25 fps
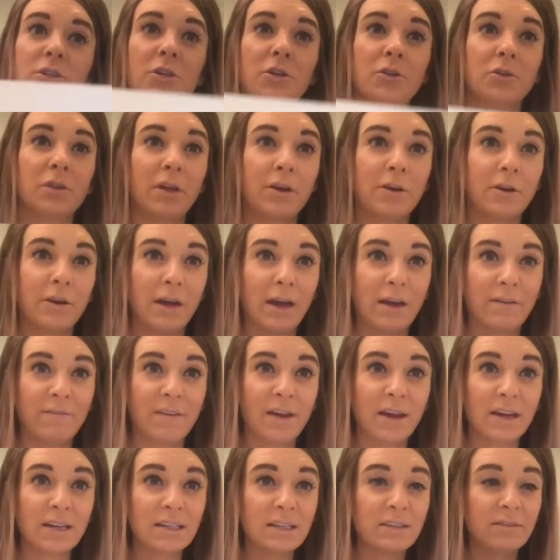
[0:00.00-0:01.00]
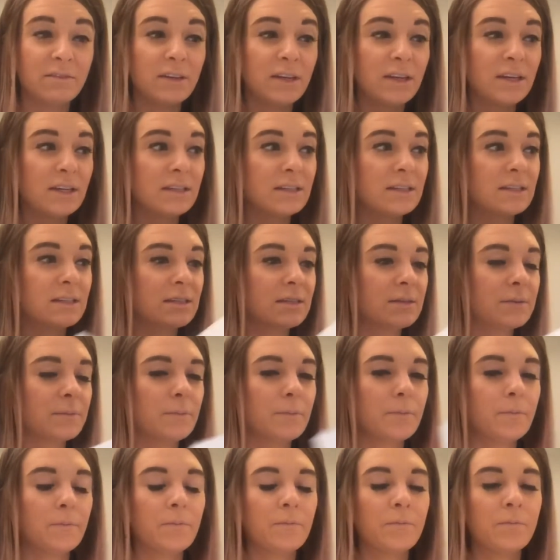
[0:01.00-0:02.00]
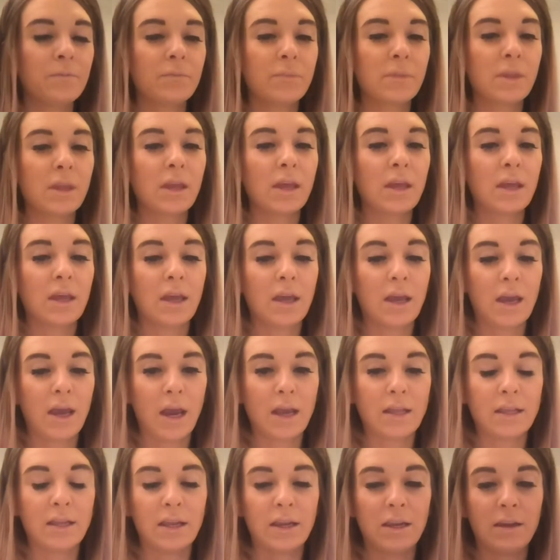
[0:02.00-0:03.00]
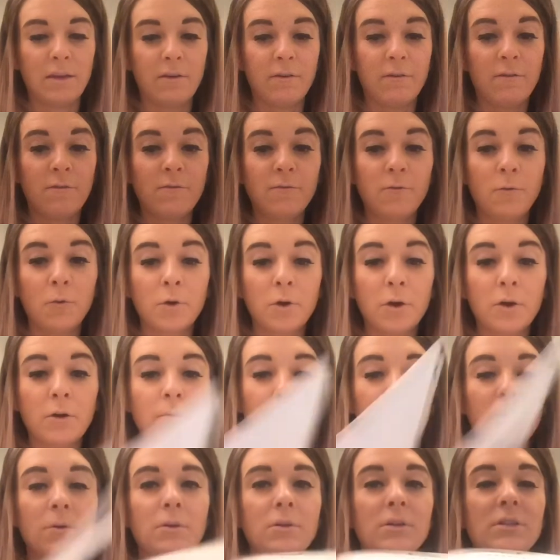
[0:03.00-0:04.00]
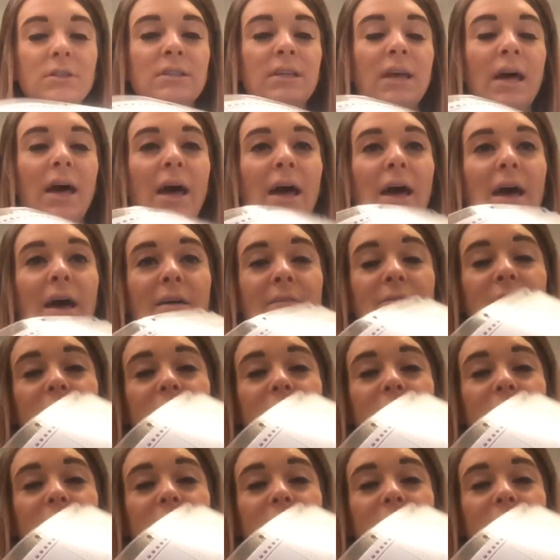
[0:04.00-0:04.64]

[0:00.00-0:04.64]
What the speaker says: your letter F activities. And then the 4-year-olds have